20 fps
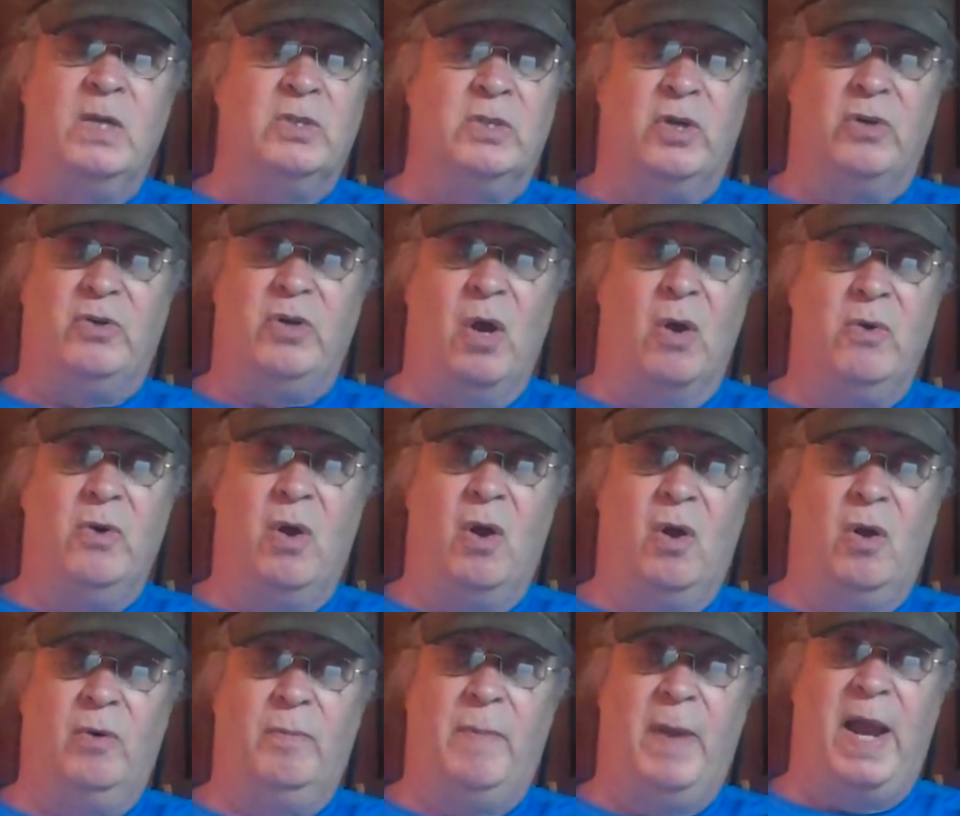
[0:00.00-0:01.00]
So don't
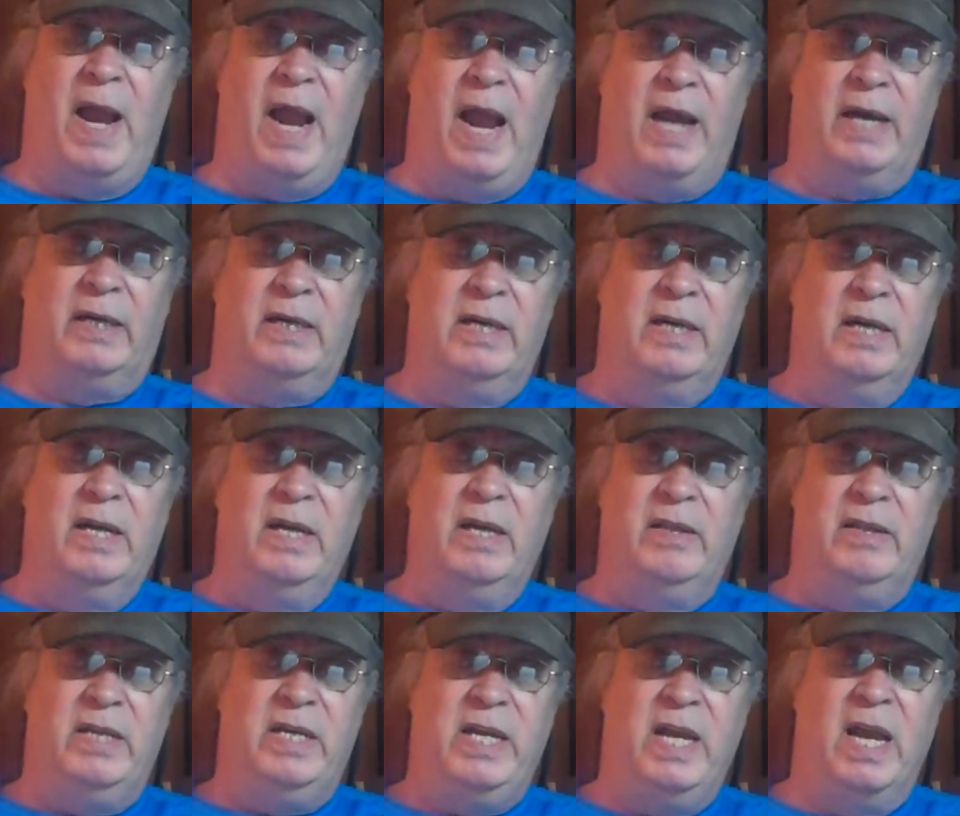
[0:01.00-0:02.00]
hold back.
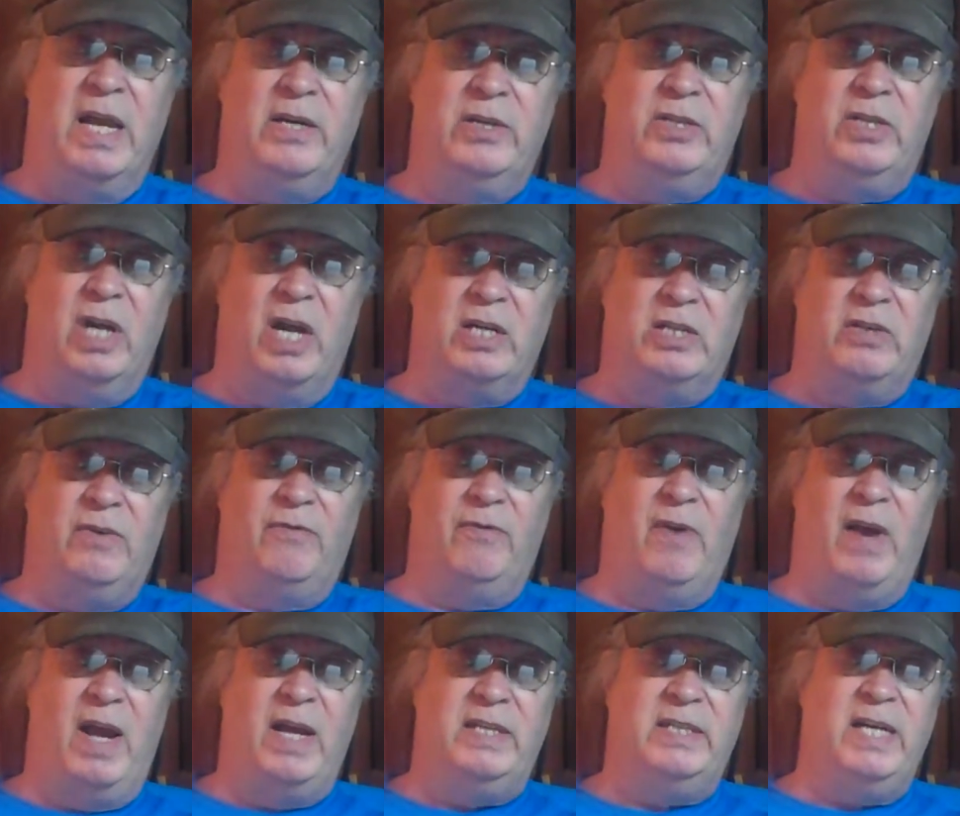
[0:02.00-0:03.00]
The end
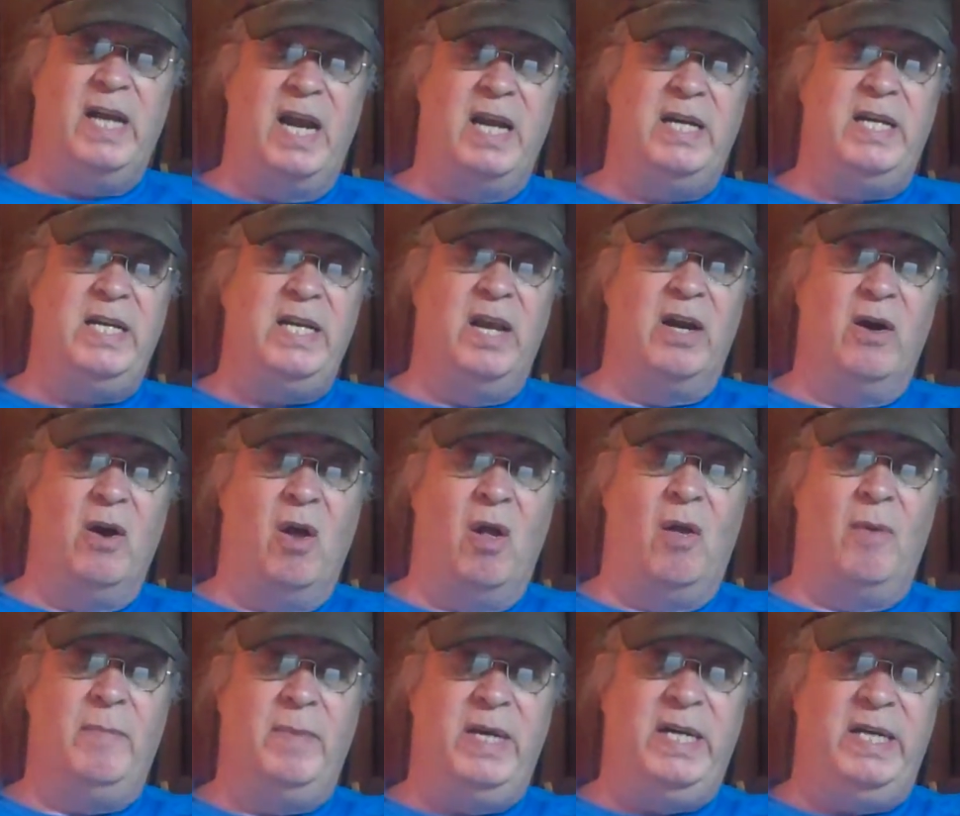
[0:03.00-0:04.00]
justifies any and
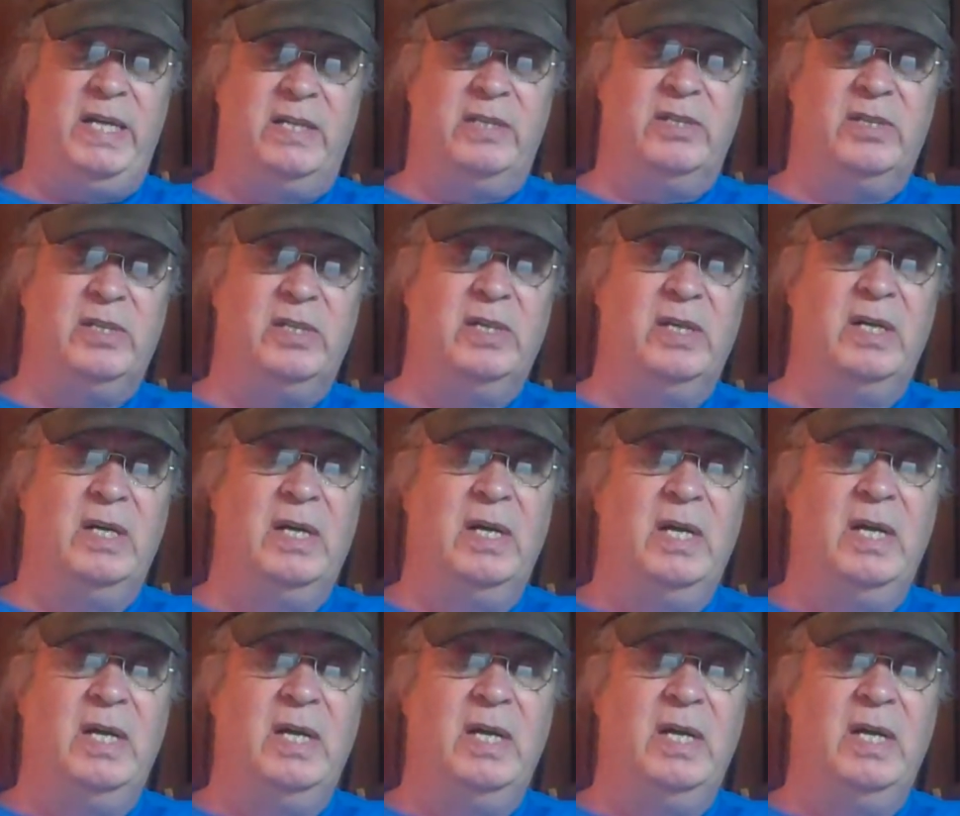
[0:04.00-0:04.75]
all means.